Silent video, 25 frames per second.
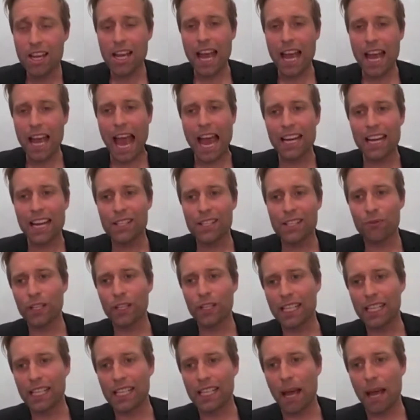And it's
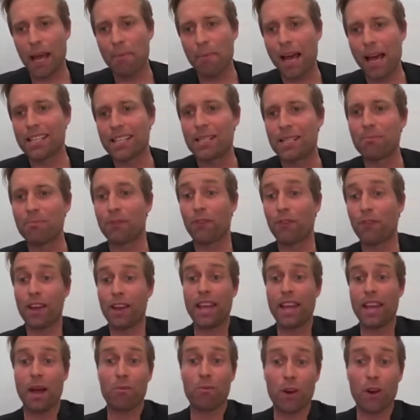really about
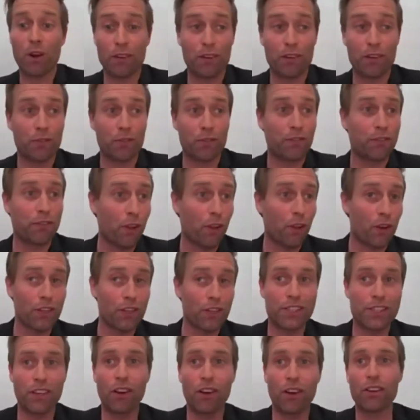simplifying that workflow.
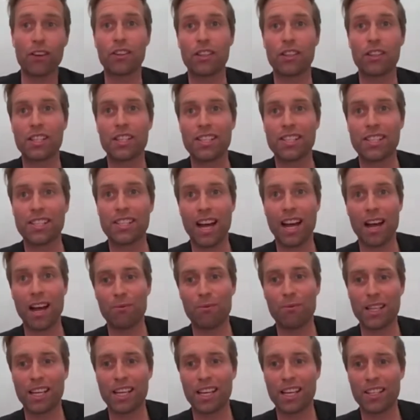So you start
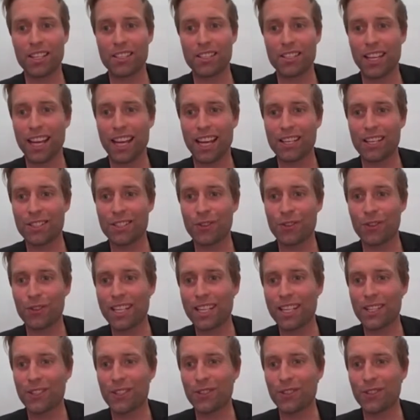with a
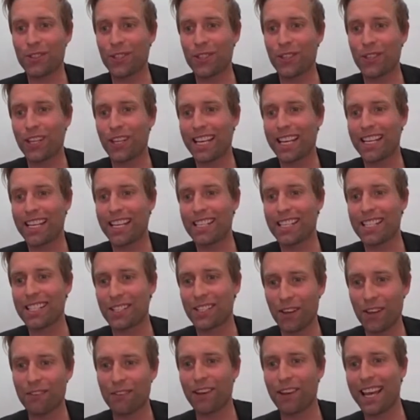traditional 2D
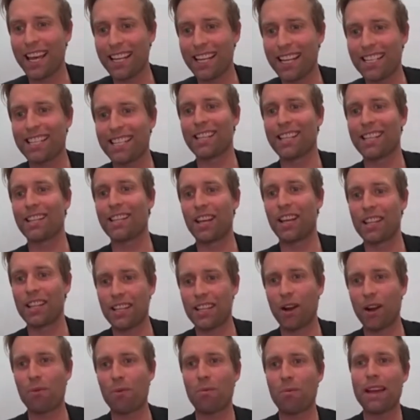survey.
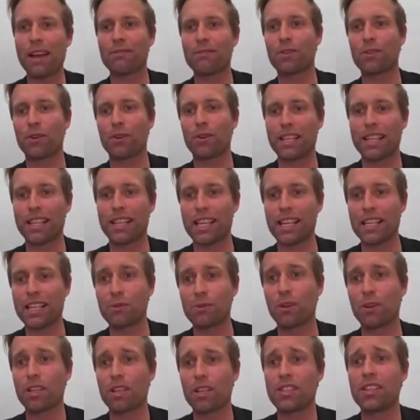The old way of doing things
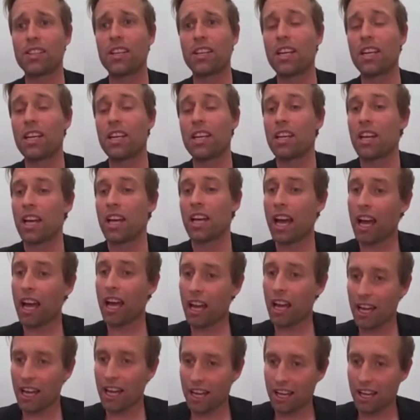was
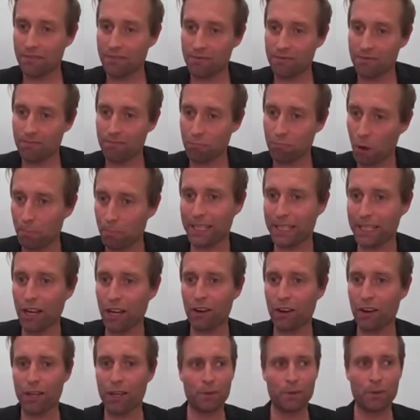a property
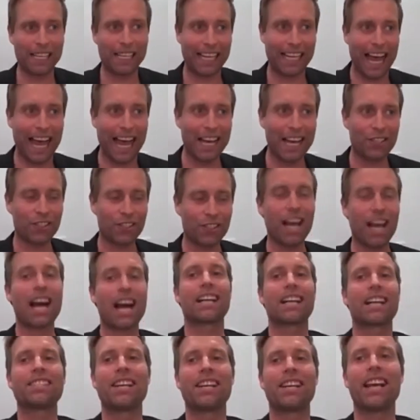owner would engage an
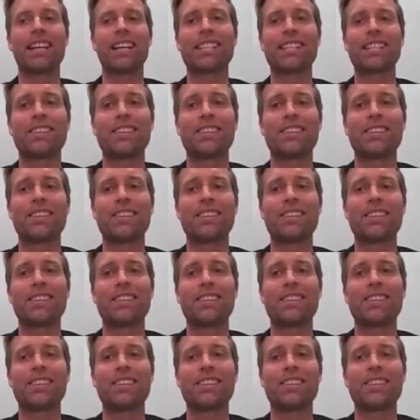architect,